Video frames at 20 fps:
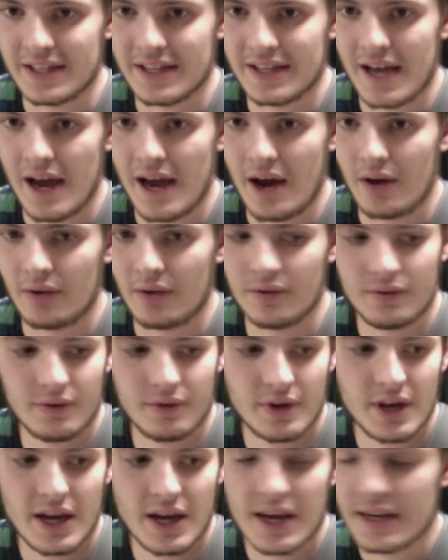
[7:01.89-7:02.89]
down.
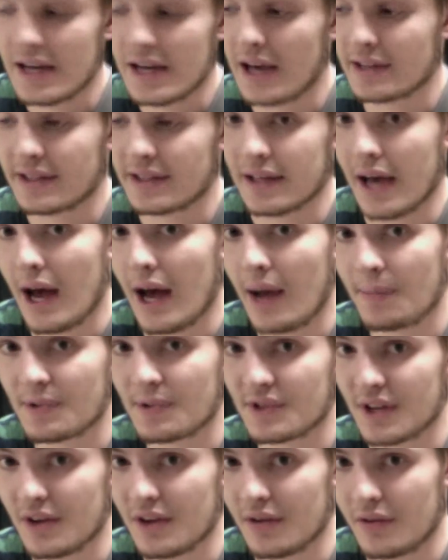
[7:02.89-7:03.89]
Now it's the
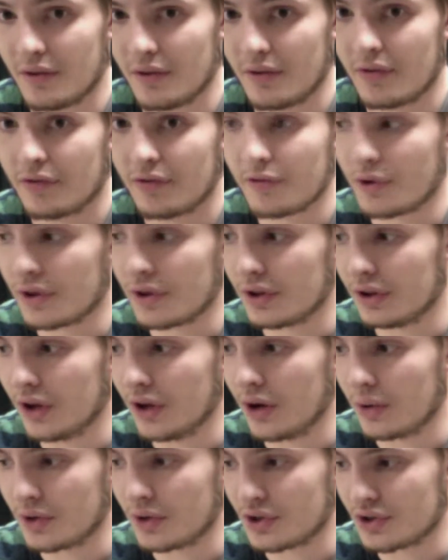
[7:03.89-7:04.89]
opposite for the
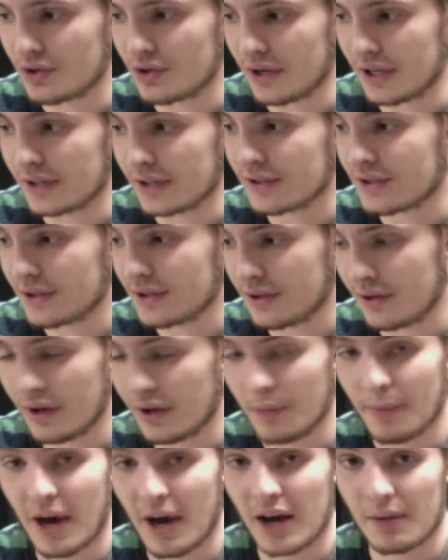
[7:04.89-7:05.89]
lower strings, the
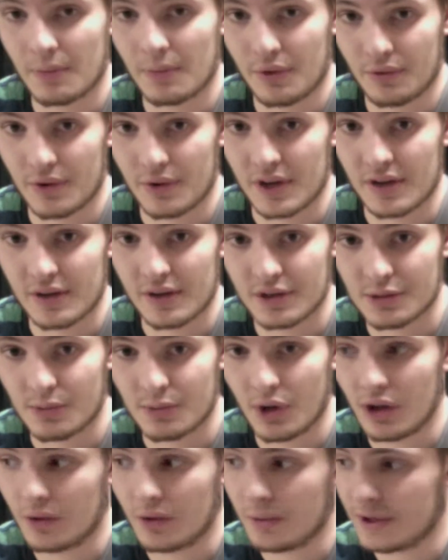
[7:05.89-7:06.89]
bottom 3, the
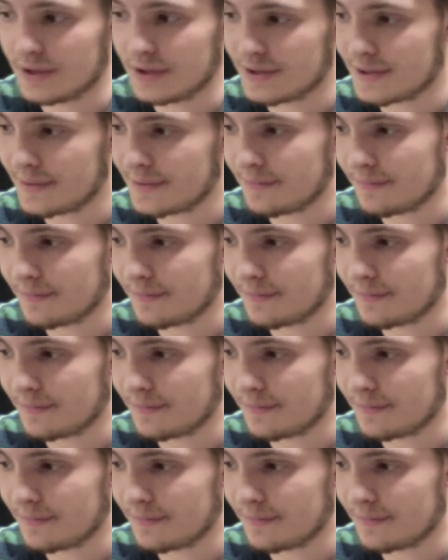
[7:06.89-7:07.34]
smaller ones.